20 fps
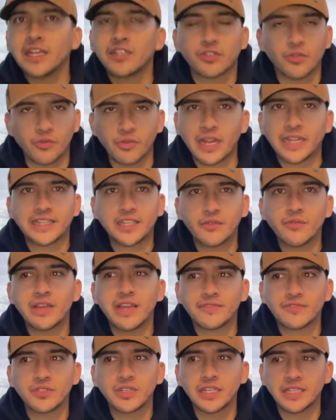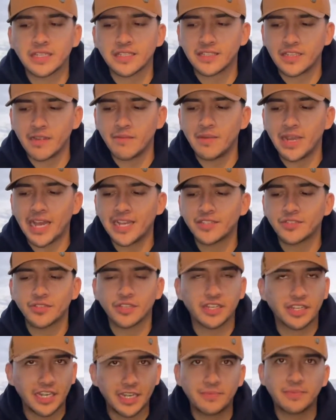so I think we have to get the same light so it
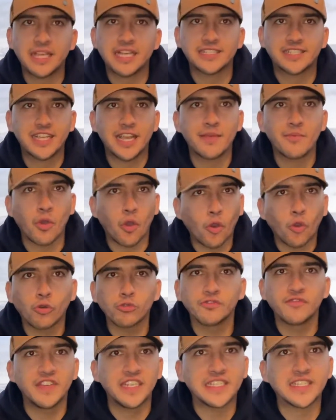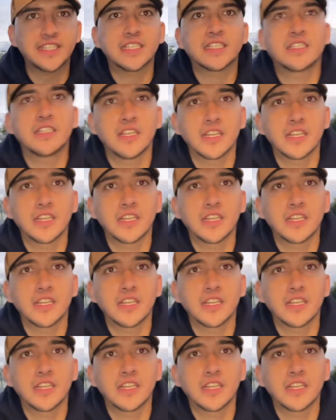could keep that same old vintage look.